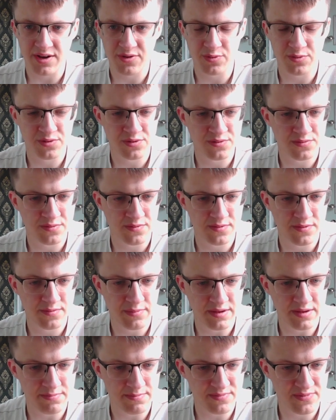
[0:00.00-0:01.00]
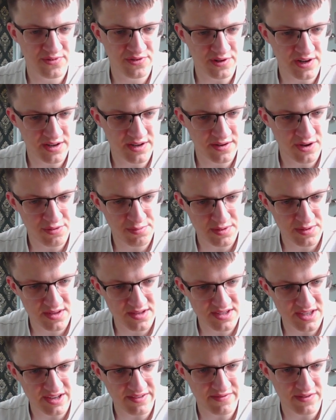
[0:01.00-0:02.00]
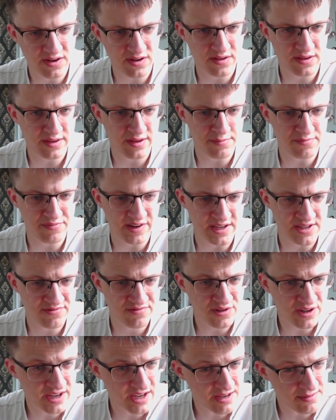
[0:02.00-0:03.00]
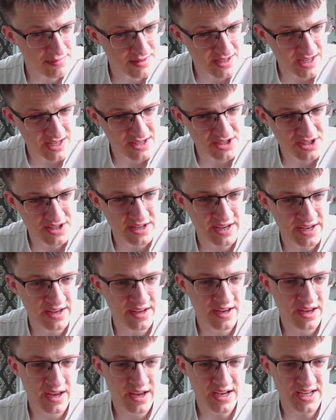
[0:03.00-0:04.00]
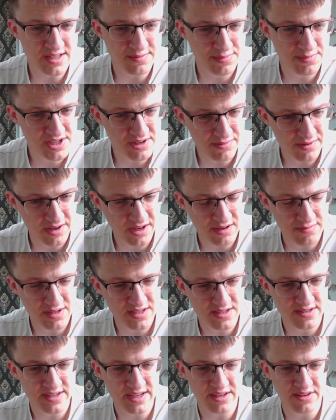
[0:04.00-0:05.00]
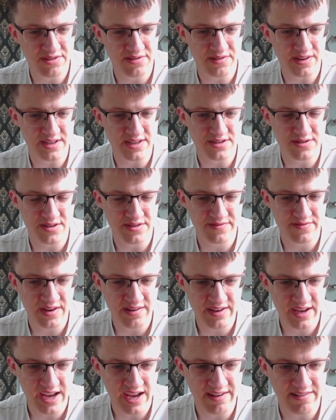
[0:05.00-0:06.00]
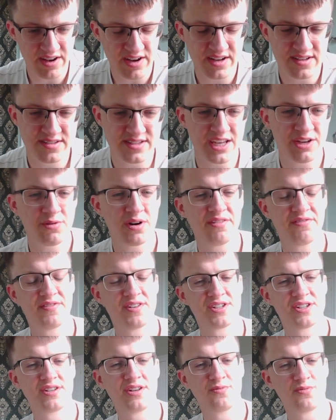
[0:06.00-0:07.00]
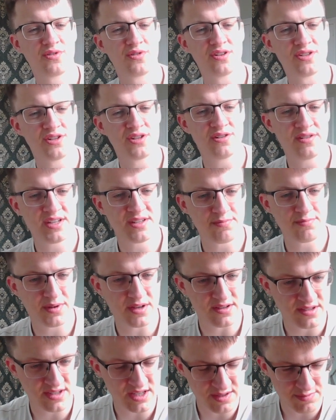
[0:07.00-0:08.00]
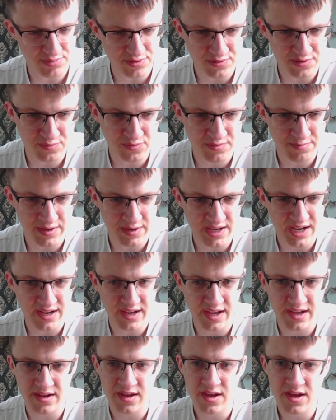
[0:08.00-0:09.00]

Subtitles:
will be trying to open the c file and then bring his rook in potentially. His bishop would come into d3, so it's very hairy. I can see why Fischer didn't want to do this, because this pawn would be hanging.